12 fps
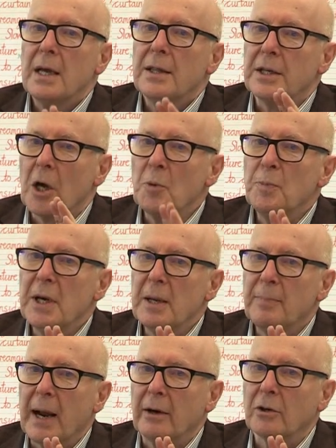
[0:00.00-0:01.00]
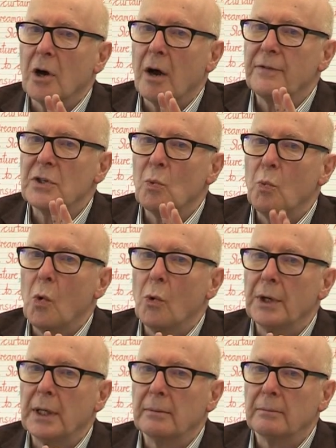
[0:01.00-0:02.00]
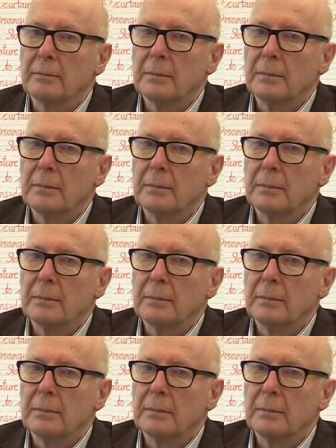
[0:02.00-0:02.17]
The opening paragraph is a warning.